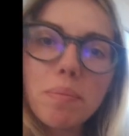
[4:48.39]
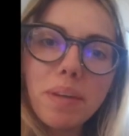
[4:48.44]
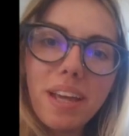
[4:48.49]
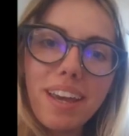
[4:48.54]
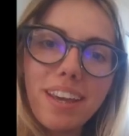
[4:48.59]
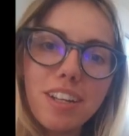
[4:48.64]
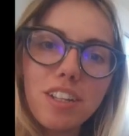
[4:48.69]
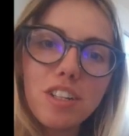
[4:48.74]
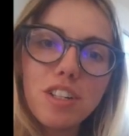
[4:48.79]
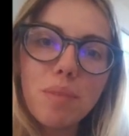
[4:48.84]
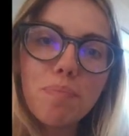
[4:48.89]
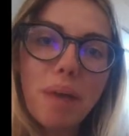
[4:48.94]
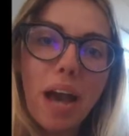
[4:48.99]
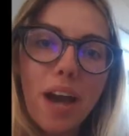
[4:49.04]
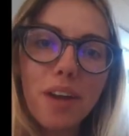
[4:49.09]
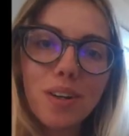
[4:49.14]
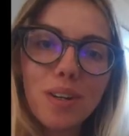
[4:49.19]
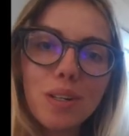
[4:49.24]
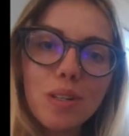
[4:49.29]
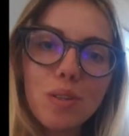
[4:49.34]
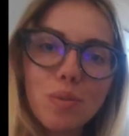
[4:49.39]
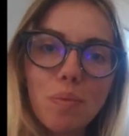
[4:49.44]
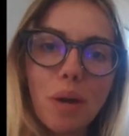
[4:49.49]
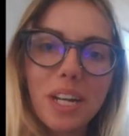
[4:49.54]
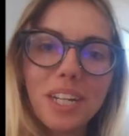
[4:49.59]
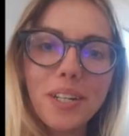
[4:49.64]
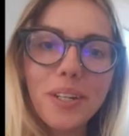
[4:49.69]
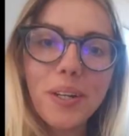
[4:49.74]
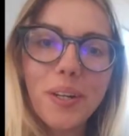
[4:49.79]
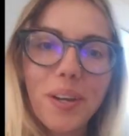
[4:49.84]
cupcake batter is
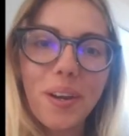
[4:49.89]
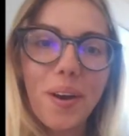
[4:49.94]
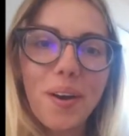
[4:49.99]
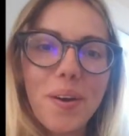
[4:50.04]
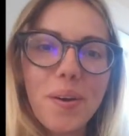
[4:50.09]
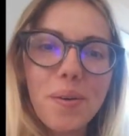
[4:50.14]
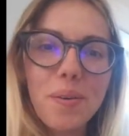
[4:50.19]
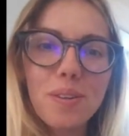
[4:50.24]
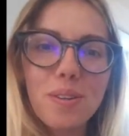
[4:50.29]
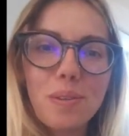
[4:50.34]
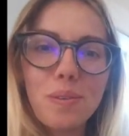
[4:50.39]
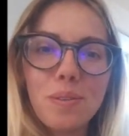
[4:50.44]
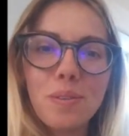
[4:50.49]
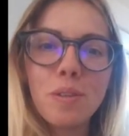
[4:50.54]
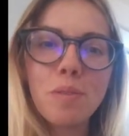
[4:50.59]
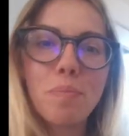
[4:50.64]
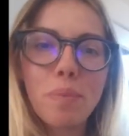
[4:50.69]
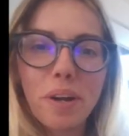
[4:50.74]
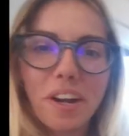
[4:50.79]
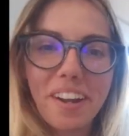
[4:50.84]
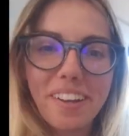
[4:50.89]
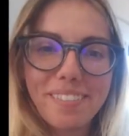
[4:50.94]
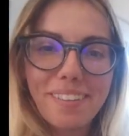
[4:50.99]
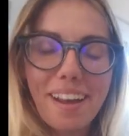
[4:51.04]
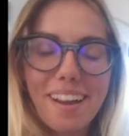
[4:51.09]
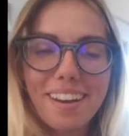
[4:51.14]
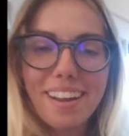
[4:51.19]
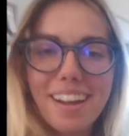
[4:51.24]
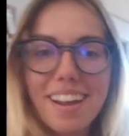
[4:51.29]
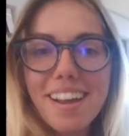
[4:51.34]
ready to go, which is super
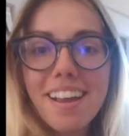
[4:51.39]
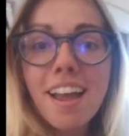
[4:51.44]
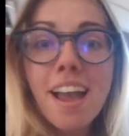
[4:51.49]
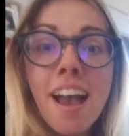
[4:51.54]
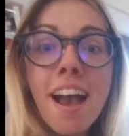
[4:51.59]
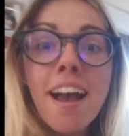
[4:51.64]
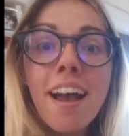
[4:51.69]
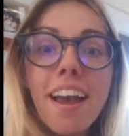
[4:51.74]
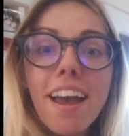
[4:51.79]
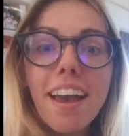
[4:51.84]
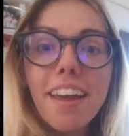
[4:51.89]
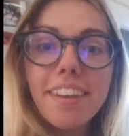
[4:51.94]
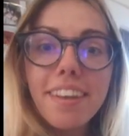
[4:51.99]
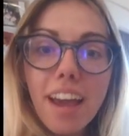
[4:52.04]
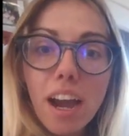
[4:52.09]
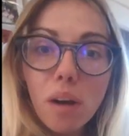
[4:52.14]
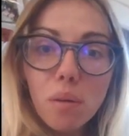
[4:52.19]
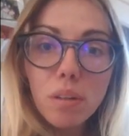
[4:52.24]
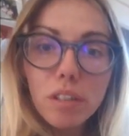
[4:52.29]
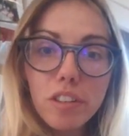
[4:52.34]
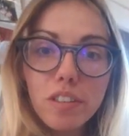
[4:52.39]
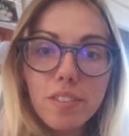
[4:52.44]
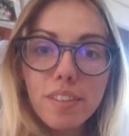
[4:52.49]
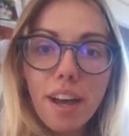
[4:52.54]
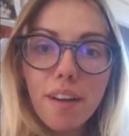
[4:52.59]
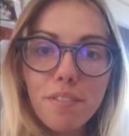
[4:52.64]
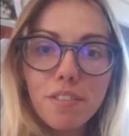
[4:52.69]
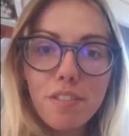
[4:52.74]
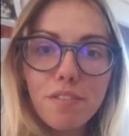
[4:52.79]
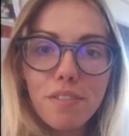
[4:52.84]
exciting. And now we just
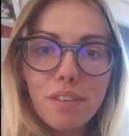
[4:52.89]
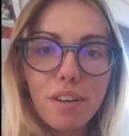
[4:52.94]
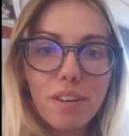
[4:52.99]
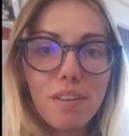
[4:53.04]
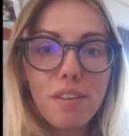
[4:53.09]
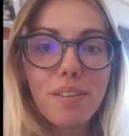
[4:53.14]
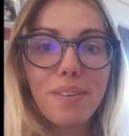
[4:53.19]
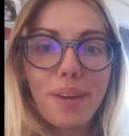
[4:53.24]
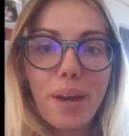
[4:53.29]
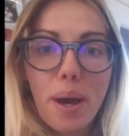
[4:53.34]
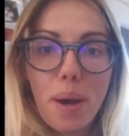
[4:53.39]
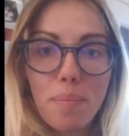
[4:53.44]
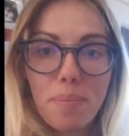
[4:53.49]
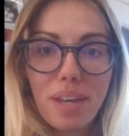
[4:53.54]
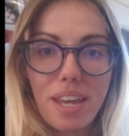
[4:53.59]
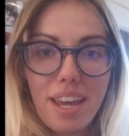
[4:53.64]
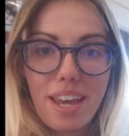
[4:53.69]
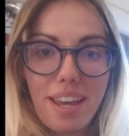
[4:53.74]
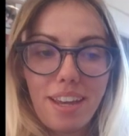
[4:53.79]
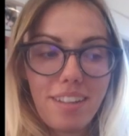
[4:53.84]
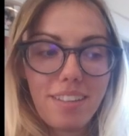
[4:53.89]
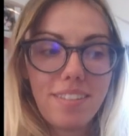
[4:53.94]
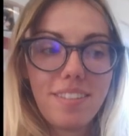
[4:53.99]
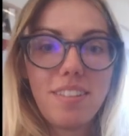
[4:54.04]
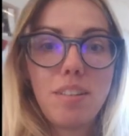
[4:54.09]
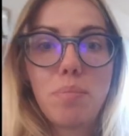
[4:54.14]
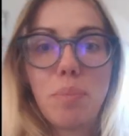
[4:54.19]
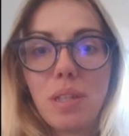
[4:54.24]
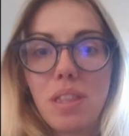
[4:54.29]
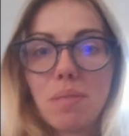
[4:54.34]
have to fill the cupcakes
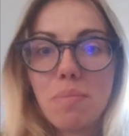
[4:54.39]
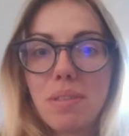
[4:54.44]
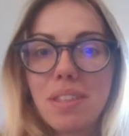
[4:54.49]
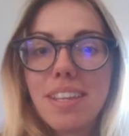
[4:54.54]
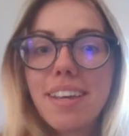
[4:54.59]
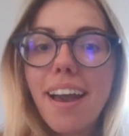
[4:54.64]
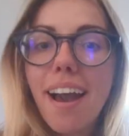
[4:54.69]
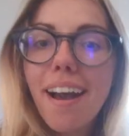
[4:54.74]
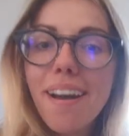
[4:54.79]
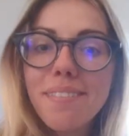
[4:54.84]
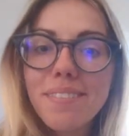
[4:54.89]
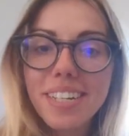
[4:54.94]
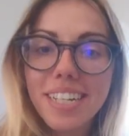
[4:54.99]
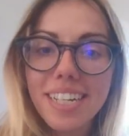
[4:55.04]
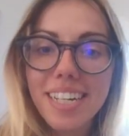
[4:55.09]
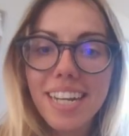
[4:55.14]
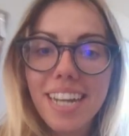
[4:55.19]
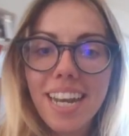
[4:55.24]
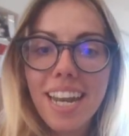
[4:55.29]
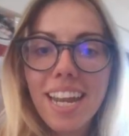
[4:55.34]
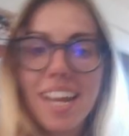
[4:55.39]
to put them in the oven.